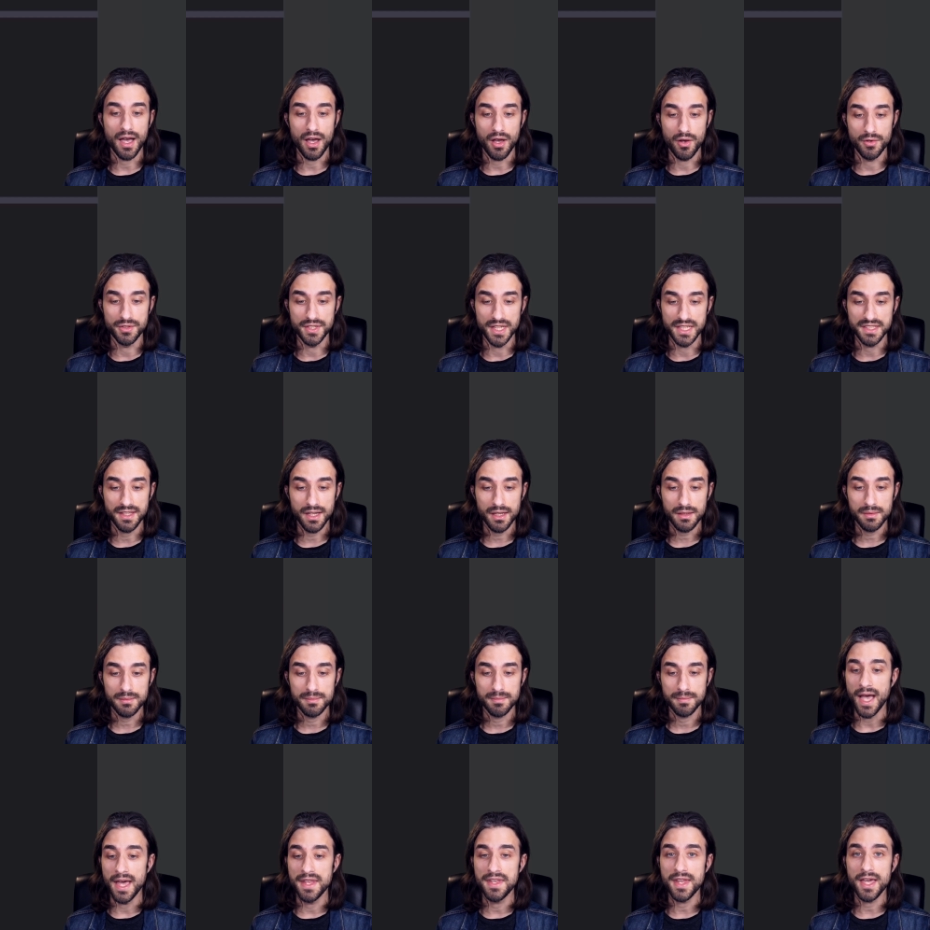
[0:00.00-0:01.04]
a data
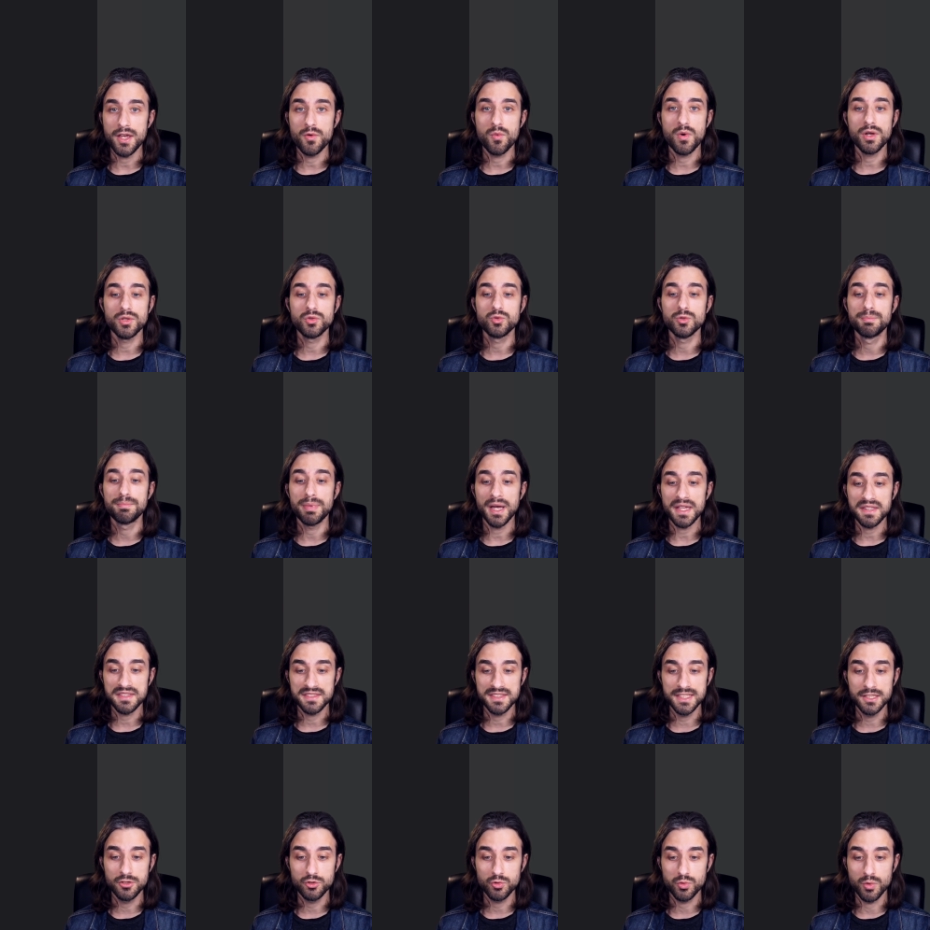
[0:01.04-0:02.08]
and I want to
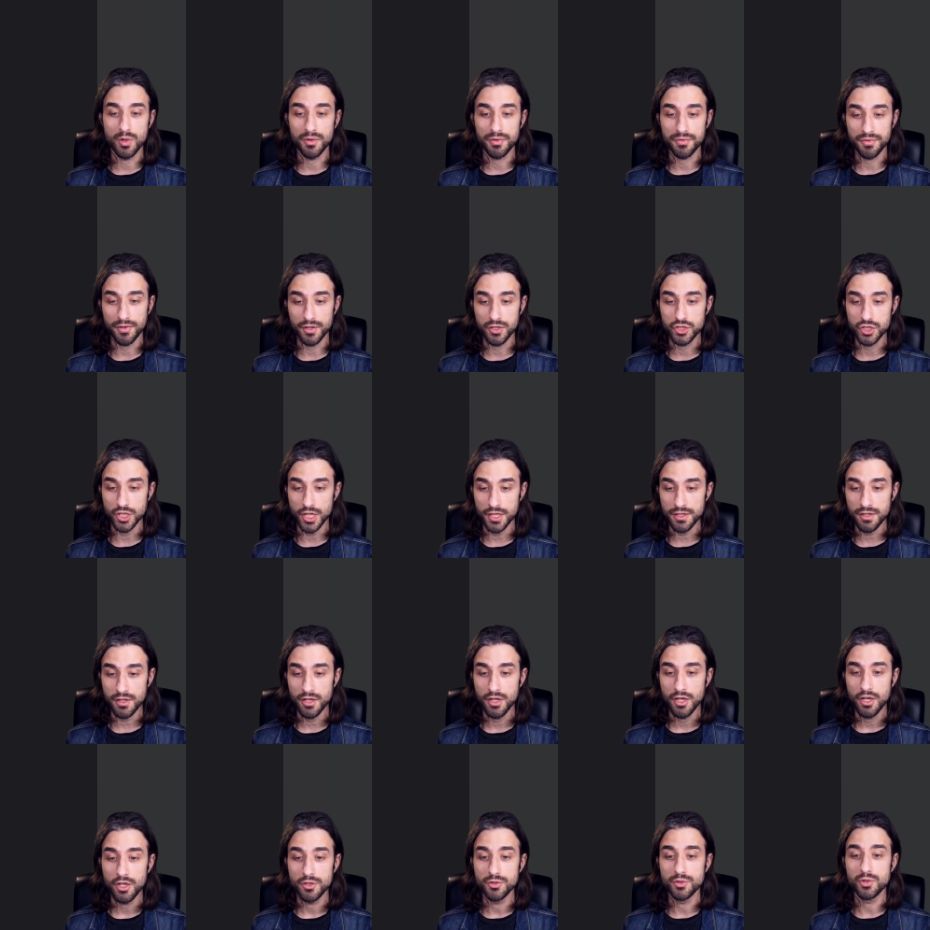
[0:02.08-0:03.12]
pass it to a function,
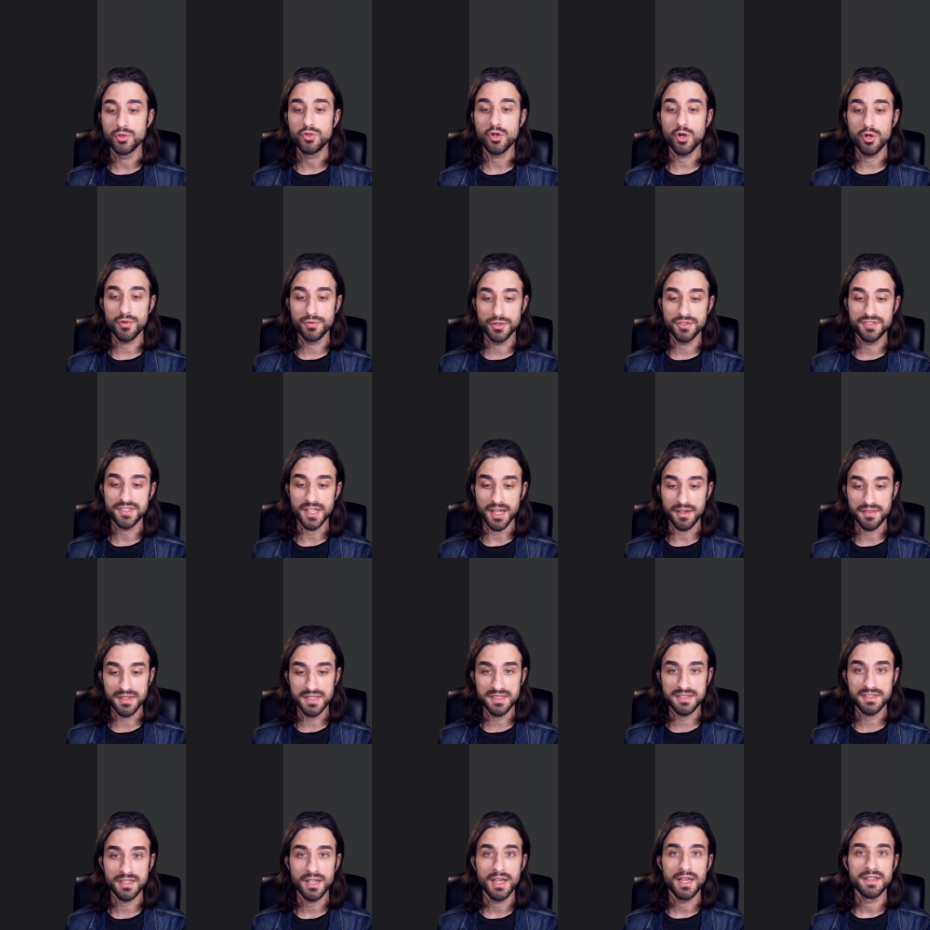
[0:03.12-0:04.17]
the call of the
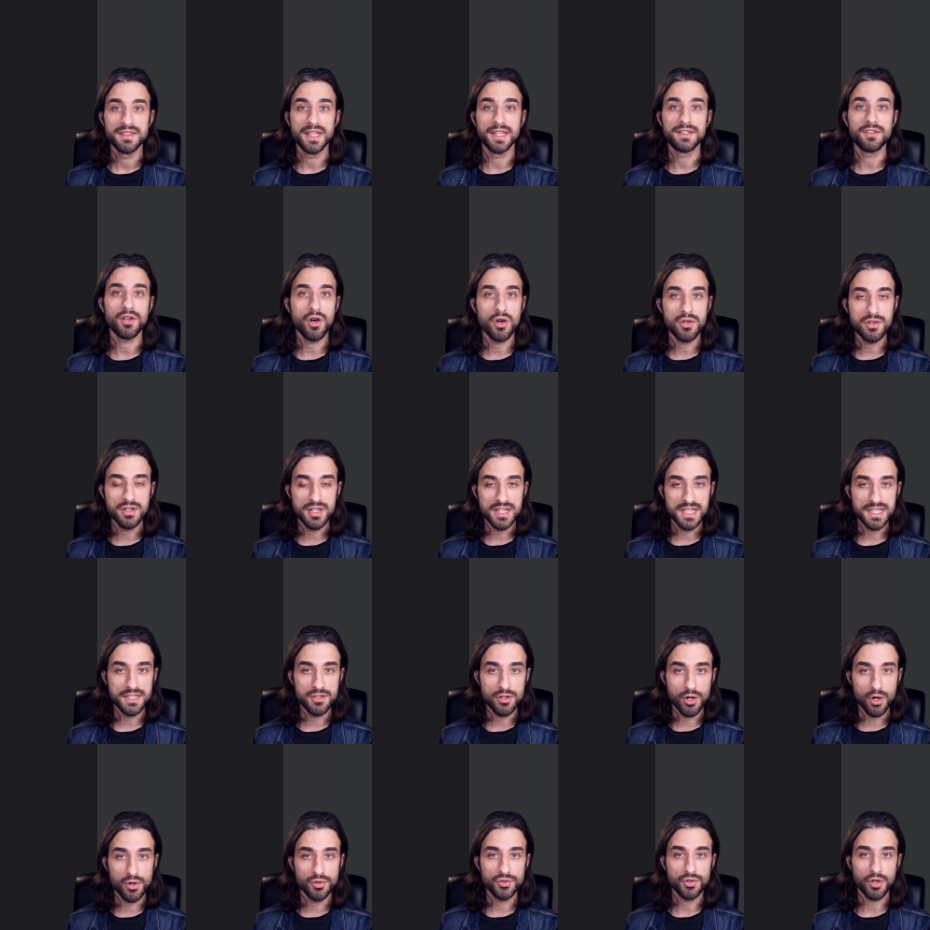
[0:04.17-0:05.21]
service that only
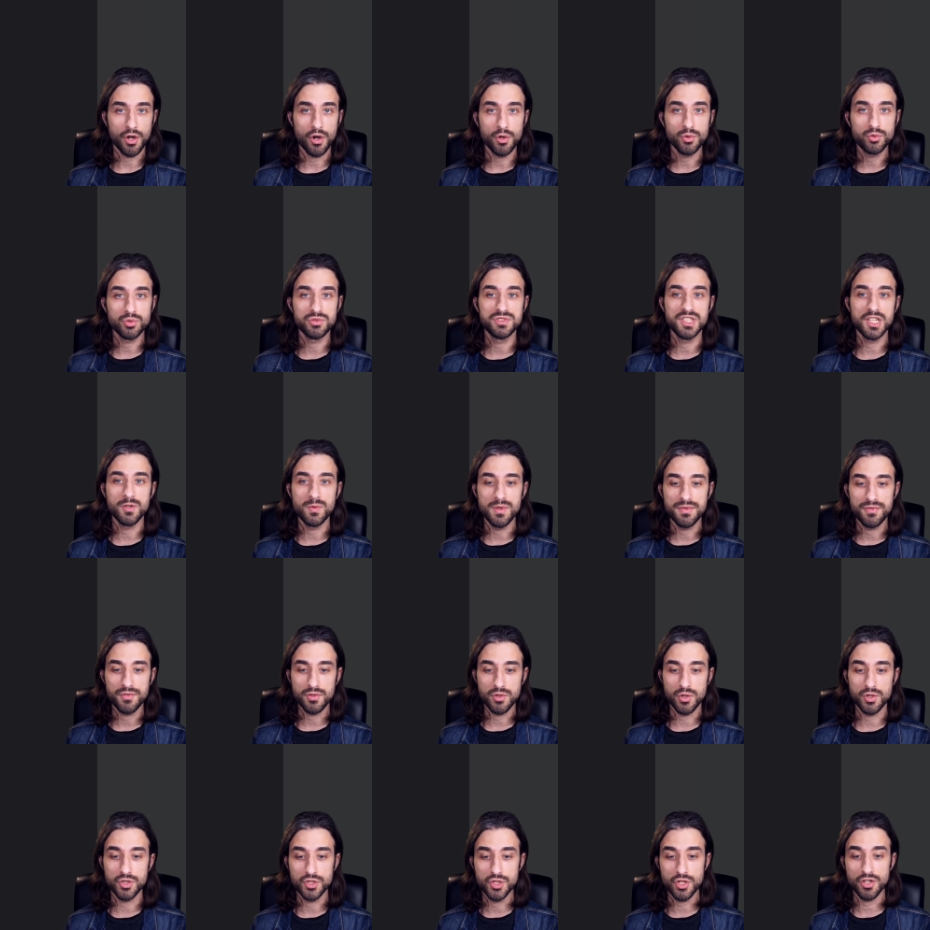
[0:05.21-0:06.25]
knows how to deal with
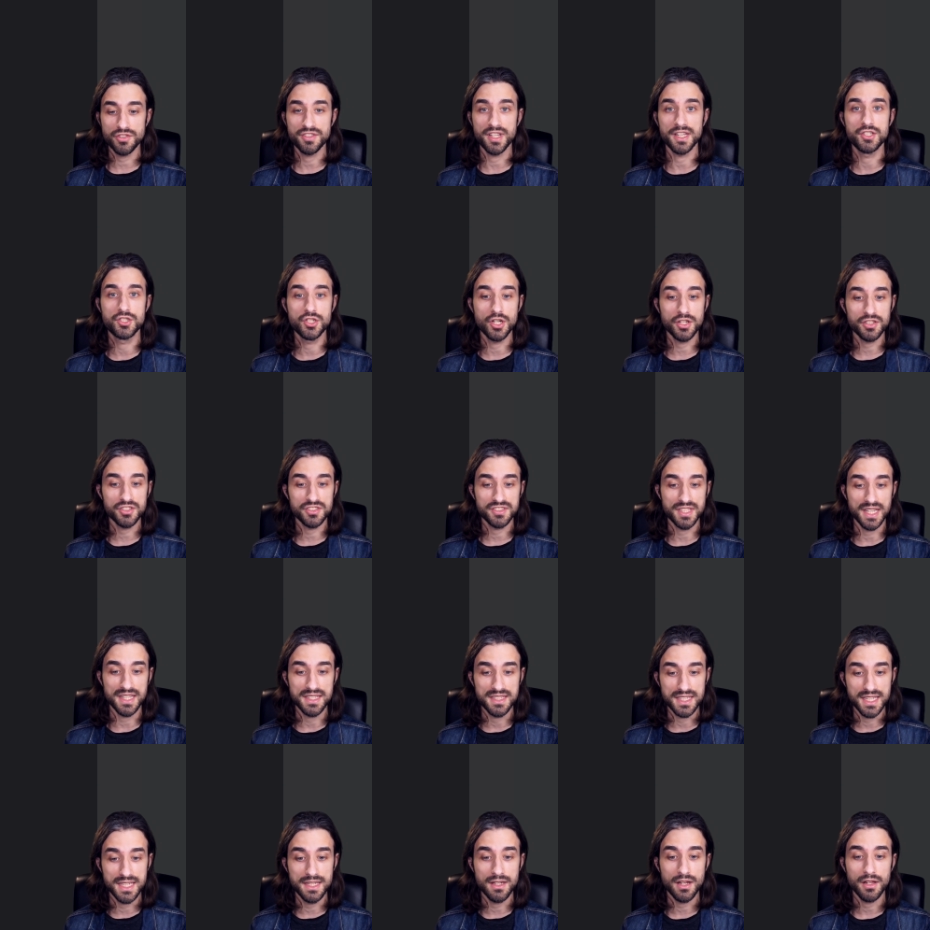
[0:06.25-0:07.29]
closures that just
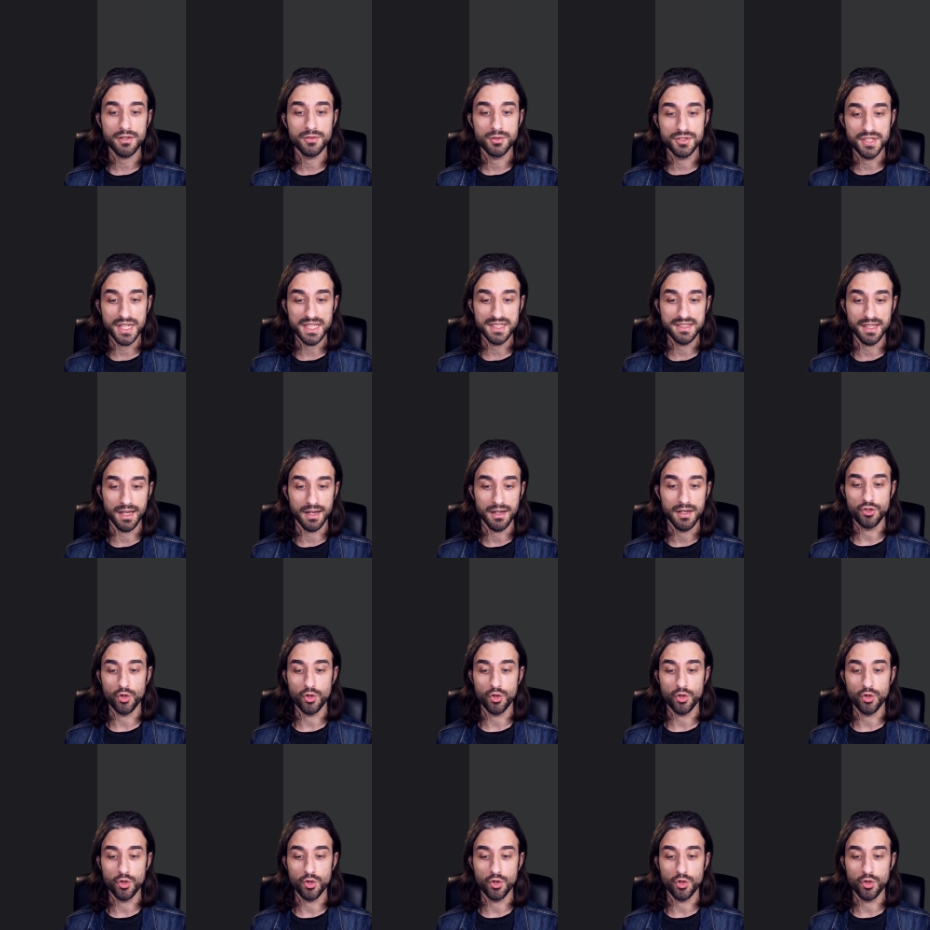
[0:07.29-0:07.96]
take in the data.